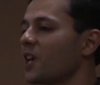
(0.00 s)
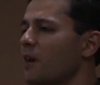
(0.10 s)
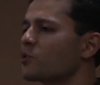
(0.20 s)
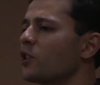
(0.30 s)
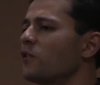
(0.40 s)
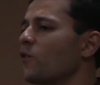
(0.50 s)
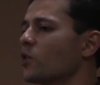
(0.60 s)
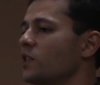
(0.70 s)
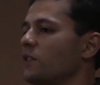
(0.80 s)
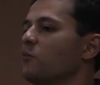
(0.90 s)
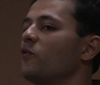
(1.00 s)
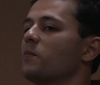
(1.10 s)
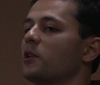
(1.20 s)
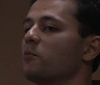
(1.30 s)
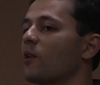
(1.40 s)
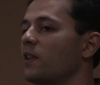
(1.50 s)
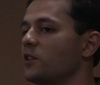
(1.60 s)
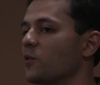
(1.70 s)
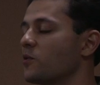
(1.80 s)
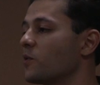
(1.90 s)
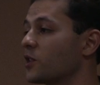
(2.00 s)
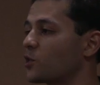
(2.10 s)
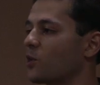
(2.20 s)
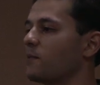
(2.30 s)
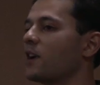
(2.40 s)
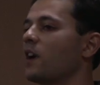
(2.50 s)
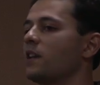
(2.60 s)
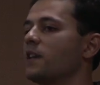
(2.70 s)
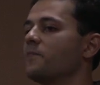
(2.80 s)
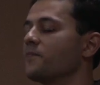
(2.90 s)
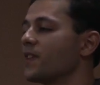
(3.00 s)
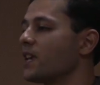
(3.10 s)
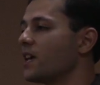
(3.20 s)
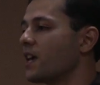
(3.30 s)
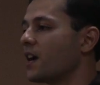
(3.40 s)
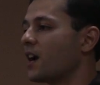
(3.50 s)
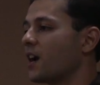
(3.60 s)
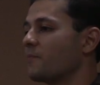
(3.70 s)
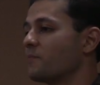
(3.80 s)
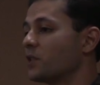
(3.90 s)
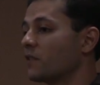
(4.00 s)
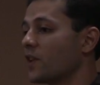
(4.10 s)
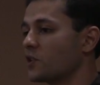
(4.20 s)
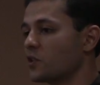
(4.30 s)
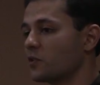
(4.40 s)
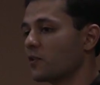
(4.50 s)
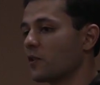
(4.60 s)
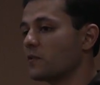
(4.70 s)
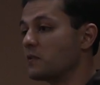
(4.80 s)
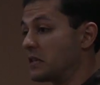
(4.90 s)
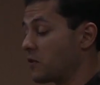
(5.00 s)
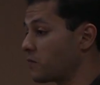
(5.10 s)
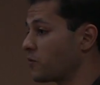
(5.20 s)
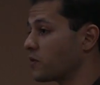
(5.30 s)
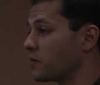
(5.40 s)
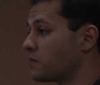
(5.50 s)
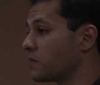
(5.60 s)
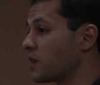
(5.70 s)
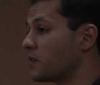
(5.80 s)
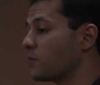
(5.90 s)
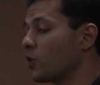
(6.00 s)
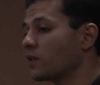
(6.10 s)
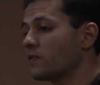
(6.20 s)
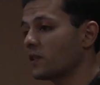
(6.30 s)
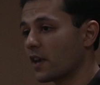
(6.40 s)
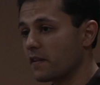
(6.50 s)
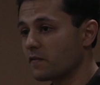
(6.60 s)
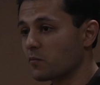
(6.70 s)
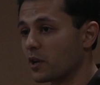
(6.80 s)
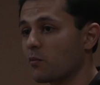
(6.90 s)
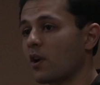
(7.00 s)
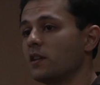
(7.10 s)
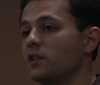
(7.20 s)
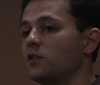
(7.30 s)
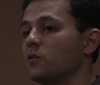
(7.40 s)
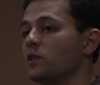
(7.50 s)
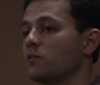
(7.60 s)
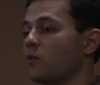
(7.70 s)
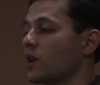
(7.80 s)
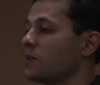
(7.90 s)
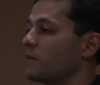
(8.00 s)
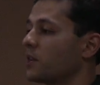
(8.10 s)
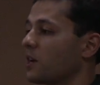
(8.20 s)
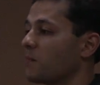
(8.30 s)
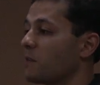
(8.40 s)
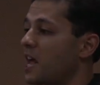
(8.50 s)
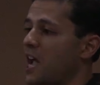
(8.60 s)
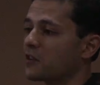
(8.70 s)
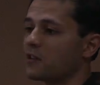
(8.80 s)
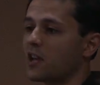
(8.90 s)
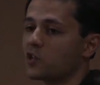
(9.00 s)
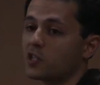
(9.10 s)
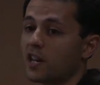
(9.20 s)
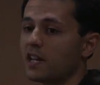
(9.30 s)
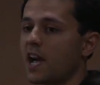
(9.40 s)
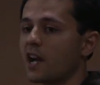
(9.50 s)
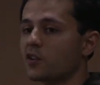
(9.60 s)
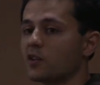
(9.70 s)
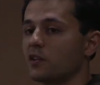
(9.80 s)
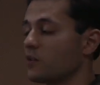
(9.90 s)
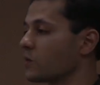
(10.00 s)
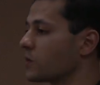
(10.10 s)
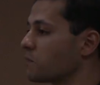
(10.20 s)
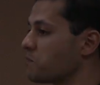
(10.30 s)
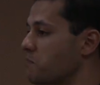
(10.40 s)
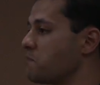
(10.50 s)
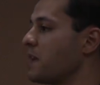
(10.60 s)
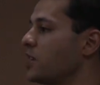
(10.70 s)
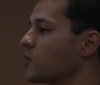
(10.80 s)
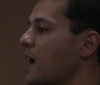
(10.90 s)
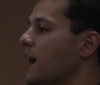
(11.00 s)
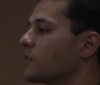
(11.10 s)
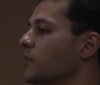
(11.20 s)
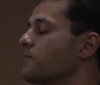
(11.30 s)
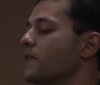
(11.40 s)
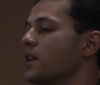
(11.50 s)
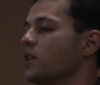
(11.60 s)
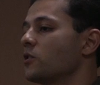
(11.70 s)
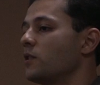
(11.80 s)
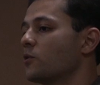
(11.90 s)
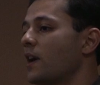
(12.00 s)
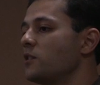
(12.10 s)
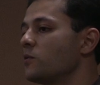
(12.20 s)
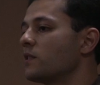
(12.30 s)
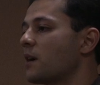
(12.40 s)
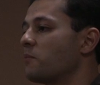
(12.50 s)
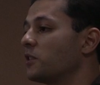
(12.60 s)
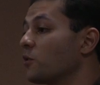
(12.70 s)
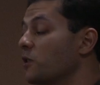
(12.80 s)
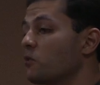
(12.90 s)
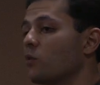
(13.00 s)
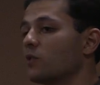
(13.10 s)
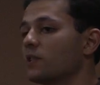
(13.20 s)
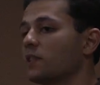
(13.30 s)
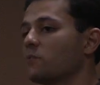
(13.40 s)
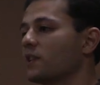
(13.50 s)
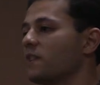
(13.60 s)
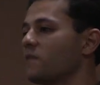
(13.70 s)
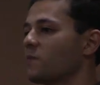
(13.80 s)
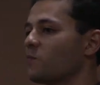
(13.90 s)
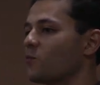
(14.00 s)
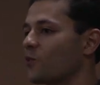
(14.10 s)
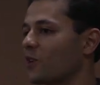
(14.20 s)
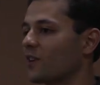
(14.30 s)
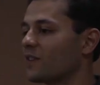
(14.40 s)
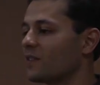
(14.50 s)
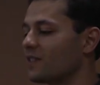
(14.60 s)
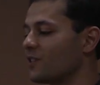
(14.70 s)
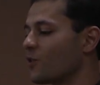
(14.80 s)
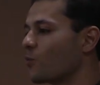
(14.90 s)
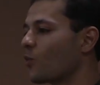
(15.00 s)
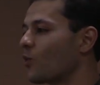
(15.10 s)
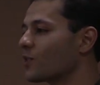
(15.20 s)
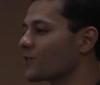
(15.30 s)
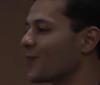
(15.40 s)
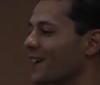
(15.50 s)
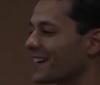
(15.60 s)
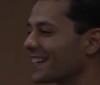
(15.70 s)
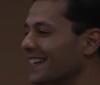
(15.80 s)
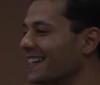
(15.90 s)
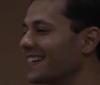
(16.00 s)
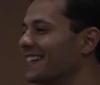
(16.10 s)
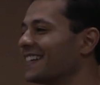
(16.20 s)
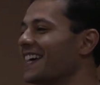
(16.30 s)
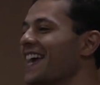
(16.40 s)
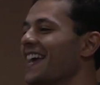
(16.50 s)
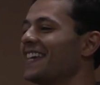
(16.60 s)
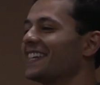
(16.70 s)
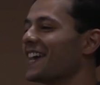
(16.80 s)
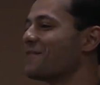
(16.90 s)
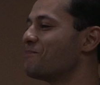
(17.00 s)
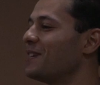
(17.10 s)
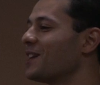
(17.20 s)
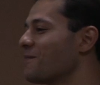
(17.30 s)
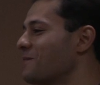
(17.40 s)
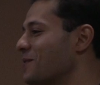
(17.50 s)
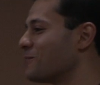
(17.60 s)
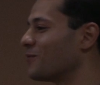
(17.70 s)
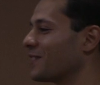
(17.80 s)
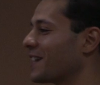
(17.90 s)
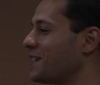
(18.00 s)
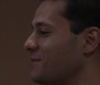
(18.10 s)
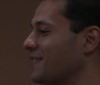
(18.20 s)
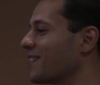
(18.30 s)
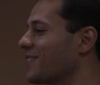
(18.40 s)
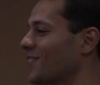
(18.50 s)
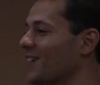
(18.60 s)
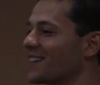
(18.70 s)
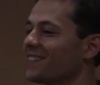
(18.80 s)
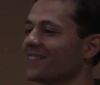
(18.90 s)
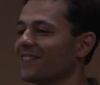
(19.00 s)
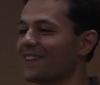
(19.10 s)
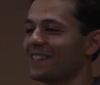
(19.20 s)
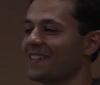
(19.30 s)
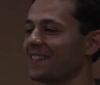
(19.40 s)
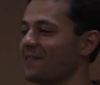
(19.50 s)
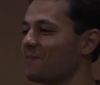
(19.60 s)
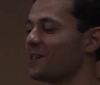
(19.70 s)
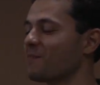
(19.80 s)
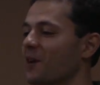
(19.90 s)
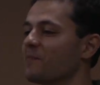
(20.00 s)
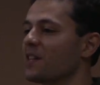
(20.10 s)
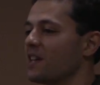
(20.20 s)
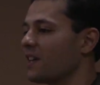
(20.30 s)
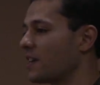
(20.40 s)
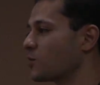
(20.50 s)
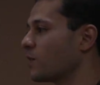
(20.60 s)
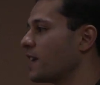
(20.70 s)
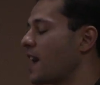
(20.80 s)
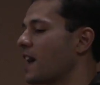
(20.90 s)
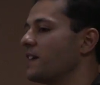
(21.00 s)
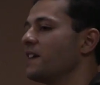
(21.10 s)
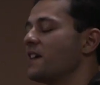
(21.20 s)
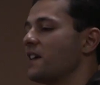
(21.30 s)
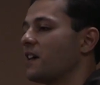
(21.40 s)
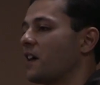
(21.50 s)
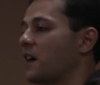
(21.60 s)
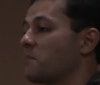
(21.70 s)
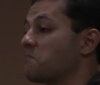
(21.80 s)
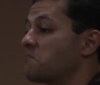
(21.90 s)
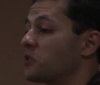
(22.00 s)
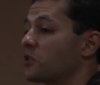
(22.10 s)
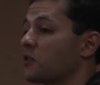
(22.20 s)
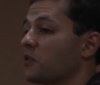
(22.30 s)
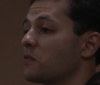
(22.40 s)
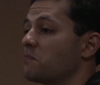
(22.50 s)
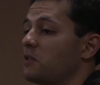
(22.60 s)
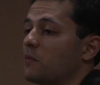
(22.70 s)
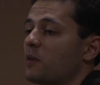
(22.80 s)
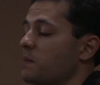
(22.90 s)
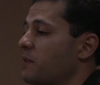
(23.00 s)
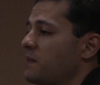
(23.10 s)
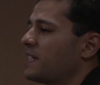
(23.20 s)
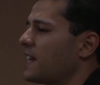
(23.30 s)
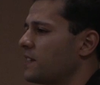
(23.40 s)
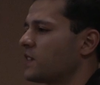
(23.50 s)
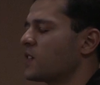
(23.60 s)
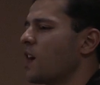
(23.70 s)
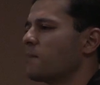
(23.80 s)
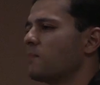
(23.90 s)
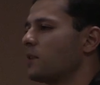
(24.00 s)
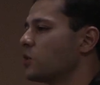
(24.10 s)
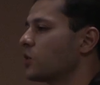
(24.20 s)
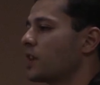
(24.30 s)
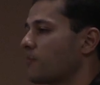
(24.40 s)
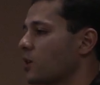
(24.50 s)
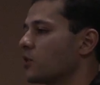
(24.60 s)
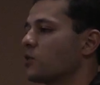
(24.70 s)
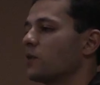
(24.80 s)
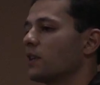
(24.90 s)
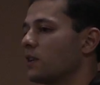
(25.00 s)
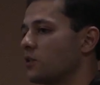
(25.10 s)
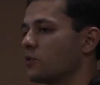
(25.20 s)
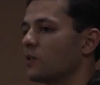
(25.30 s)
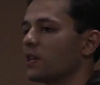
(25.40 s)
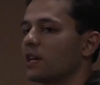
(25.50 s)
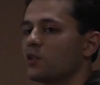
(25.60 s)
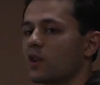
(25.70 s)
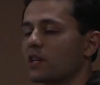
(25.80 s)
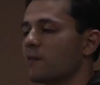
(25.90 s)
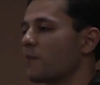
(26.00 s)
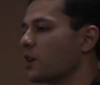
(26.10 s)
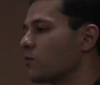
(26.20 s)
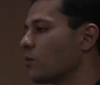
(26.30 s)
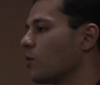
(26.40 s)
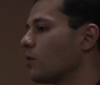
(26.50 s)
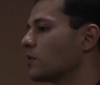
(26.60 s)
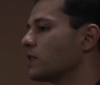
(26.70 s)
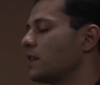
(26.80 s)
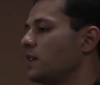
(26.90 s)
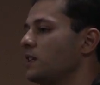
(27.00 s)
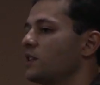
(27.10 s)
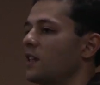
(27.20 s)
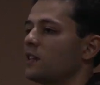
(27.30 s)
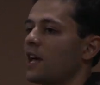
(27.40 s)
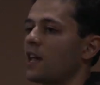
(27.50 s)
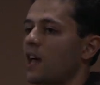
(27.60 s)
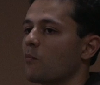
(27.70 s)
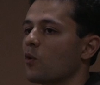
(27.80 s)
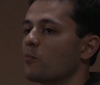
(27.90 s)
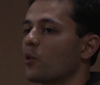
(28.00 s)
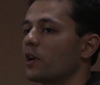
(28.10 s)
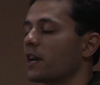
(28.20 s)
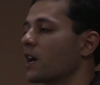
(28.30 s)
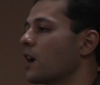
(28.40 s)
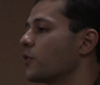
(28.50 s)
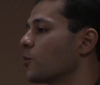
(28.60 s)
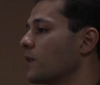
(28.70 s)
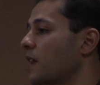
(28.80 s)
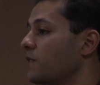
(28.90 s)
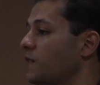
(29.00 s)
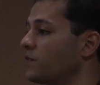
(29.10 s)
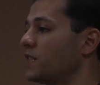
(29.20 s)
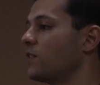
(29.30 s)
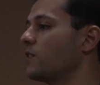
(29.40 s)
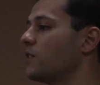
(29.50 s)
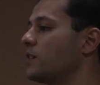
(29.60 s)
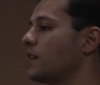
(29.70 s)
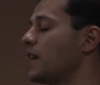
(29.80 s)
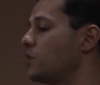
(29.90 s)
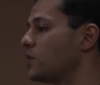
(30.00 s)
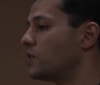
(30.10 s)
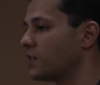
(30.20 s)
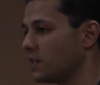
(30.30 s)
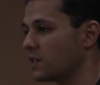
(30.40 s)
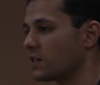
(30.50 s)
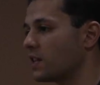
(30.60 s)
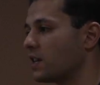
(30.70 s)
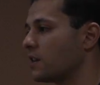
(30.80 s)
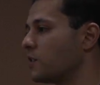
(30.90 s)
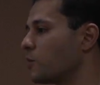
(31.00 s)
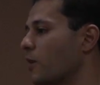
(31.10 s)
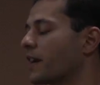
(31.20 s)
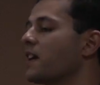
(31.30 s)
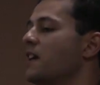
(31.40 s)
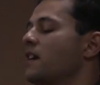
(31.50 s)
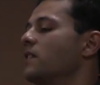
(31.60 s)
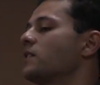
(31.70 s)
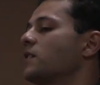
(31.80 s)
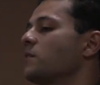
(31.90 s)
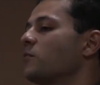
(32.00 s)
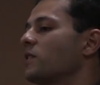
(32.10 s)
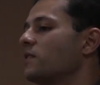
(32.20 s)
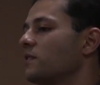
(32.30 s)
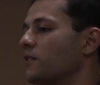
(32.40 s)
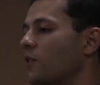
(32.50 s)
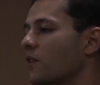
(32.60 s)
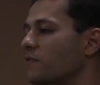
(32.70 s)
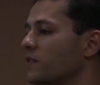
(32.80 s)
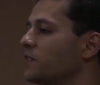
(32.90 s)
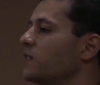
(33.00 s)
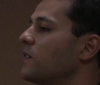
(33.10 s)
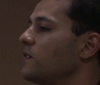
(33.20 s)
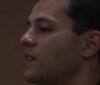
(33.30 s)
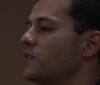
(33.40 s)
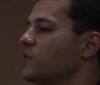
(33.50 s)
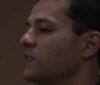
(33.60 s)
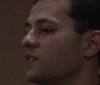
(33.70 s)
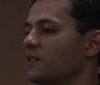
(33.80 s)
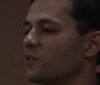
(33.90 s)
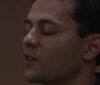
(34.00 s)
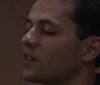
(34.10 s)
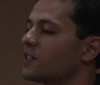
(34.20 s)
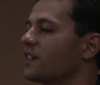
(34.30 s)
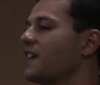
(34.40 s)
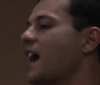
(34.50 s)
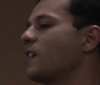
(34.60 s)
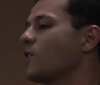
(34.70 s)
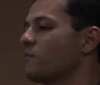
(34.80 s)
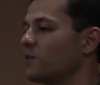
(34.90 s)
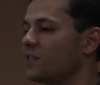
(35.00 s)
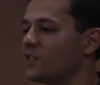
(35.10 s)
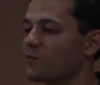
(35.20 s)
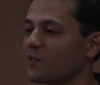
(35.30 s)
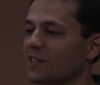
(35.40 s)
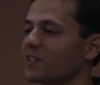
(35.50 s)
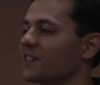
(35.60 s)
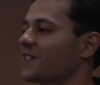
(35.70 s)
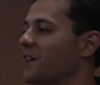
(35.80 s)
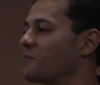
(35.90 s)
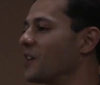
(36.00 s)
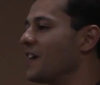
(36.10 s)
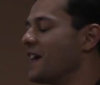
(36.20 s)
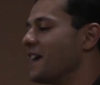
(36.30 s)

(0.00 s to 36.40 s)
I'm sure you've all seen the movie, but you probably don't know the story behind it. Sylvester Stallone, for the bulk of his life, what he wanted to do is he wanted to become an actor, not just any actor, some major actor. So he tried doing that, but the only roles that they would give him were, roles where he'd get beat up in a movie, like he'd be the thug, and they'd beat him up, and that's all he had. But that didn't stop him. He just kept on doing it, trying to get better roles. And he said that at one point, I got thrown out of 1,500 agencies in New York. I said to him, but there aren't 1,500 agencies in New York. He said, yeah, I know, I've been to each one like 6 times.